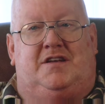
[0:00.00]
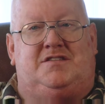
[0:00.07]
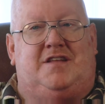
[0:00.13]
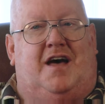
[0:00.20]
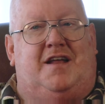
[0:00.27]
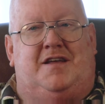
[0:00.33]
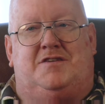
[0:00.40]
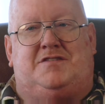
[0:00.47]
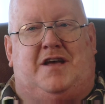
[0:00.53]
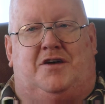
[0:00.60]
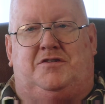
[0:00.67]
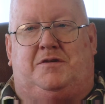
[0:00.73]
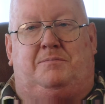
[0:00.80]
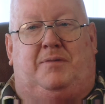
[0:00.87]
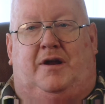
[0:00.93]
It's not his
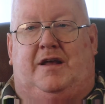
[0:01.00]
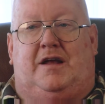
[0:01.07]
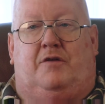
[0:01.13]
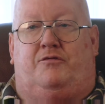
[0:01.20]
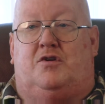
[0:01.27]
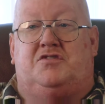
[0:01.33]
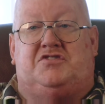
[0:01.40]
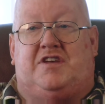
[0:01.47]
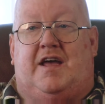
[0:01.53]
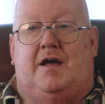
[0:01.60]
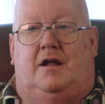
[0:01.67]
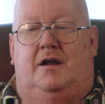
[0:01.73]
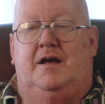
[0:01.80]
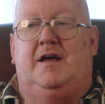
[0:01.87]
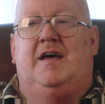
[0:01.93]
house he's building for
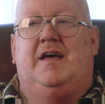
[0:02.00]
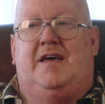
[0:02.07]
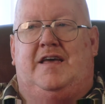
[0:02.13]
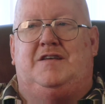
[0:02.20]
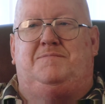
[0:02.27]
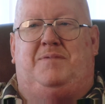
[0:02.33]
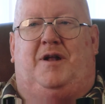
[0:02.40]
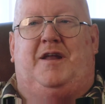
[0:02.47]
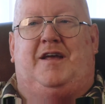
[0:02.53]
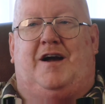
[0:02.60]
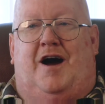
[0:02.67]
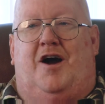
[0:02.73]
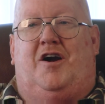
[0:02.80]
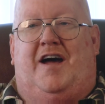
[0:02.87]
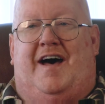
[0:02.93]
sale. He's building
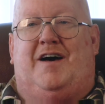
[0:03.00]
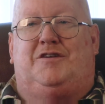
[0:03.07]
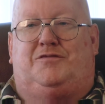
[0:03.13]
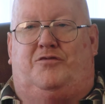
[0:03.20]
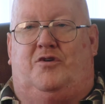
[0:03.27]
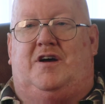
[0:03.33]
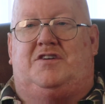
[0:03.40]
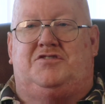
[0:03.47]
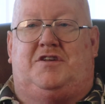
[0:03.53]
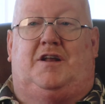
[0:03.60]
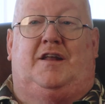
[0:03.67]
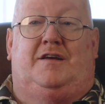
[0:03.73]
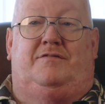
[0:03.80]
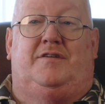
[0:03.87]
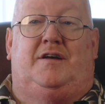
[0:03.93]
our house for us to
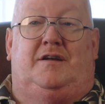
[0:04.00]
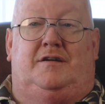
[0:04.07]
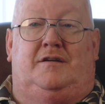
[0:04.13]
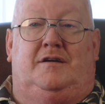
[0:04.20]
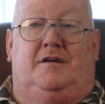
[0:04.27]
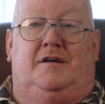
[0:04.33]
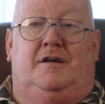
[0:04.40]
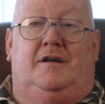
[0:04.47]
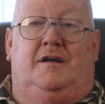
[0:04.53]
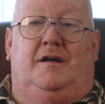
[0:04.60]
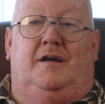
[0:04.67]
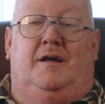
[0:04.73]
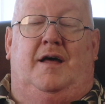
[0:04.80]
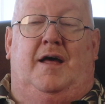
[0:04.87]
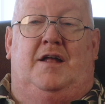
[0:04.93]
live
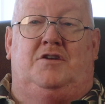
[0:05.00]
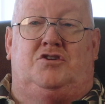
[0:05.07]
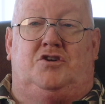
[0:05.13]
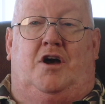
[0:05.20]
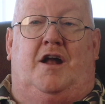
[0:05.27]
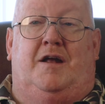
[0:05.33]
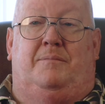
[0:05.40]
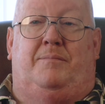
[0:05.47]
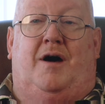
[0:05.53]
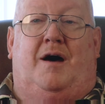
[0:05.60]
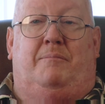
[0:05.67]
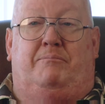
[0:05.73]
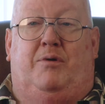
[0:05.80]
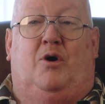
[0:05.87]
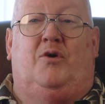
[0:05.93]
in. And John and
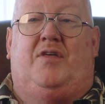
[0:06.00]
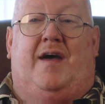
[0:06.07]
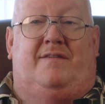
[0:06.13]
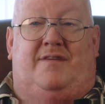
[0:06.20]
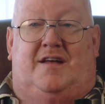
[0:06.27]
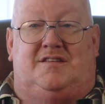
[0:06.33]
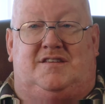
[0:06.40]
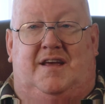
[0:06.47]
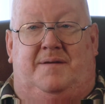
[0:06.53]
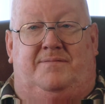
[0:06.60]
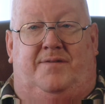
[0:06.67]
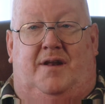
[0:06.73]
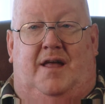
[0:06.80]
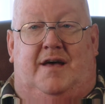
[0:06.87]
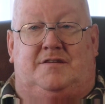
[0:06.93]
Bob both have that same
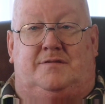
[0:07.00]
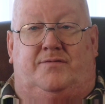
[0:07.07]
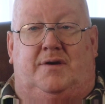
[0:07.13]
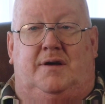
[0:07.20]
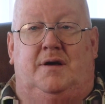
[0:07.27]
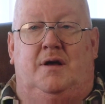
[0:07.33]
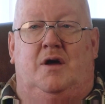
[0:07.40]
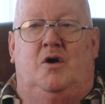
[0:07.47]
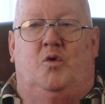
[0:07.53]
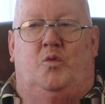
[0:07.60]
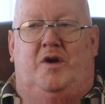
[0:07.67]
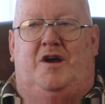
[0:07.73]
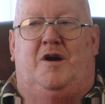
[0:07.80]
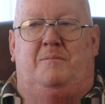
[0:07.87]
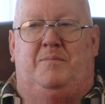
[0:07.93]
philosophy.
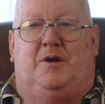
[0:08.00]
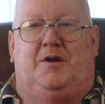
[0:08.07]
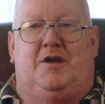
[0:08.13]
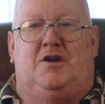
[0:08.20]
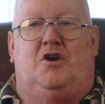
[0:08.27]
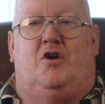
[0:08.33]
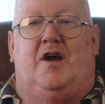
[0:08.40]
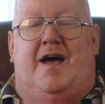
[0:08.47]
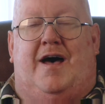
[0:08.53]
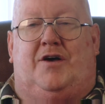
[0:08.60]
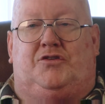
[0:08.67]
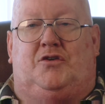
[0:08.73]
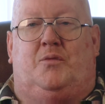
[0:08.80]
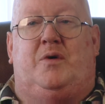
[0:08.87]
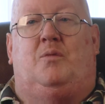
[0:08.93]
We are building your
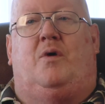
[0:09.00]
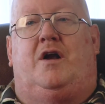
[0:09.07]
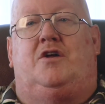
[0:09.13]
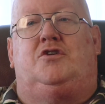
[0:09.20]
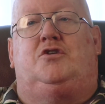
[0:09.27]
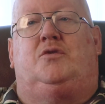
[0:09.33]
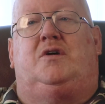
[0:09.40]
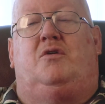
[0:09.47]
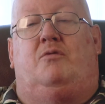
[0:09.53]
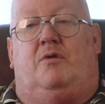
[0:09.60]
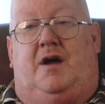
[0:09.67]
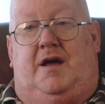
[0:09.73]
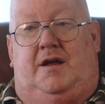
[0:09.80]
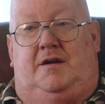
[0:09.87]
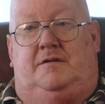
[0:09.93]
house and we want to do it
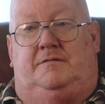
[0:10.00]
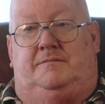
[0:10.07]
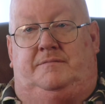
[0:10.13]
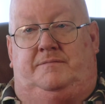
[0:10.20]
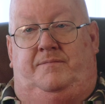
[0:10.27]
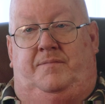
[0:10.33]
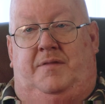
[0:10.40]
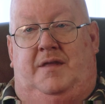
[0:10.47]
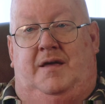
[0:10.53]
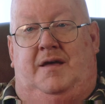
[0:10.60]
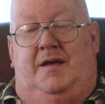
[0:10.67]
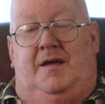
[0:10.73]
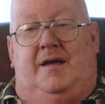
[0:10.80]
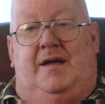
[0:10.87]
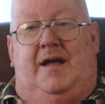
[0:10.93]
right.
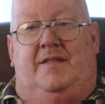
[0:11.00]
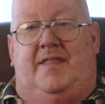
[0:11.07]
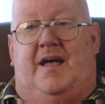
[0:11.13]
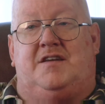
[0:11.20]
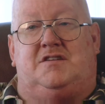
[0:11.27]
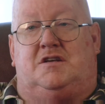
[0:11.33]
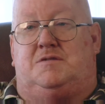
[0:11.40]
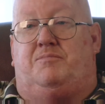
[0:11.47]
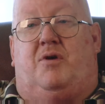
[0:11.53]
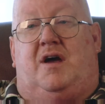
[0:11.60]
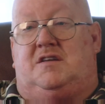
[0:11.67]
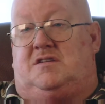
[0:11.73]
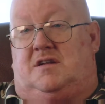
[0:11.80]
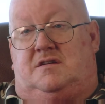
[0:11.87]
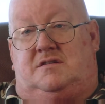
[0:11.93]
And that's just
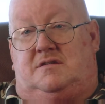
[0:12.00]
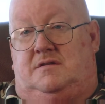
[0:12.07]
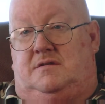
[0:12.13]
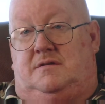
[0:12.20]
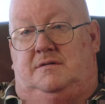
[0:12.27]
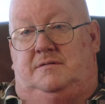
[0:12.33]
priceless.